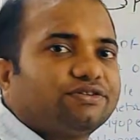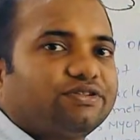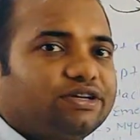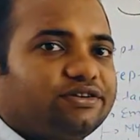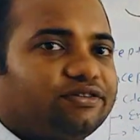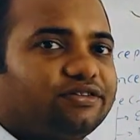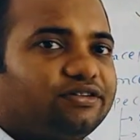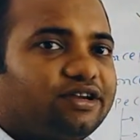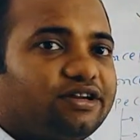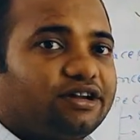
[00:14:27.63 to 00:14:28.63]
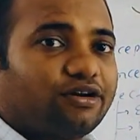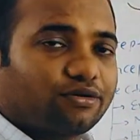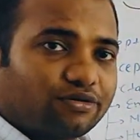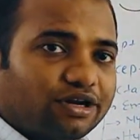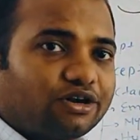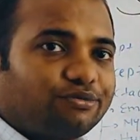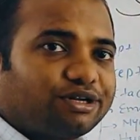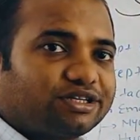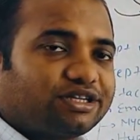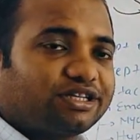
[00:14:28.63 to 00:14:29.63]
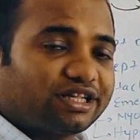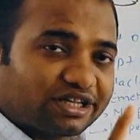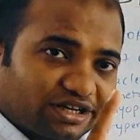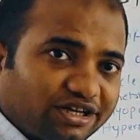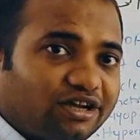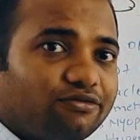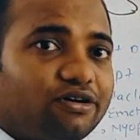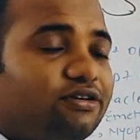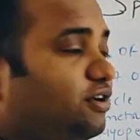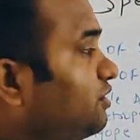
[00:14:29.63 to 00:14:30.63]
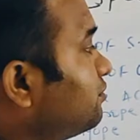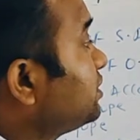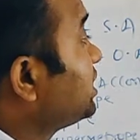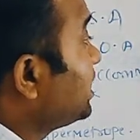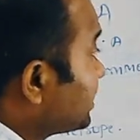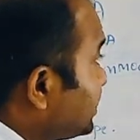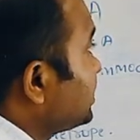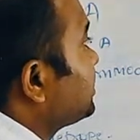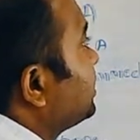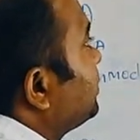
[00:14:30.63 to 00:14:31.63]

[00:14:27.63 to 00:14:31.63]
of the eye, right? Ocular accommodation is the real one which exists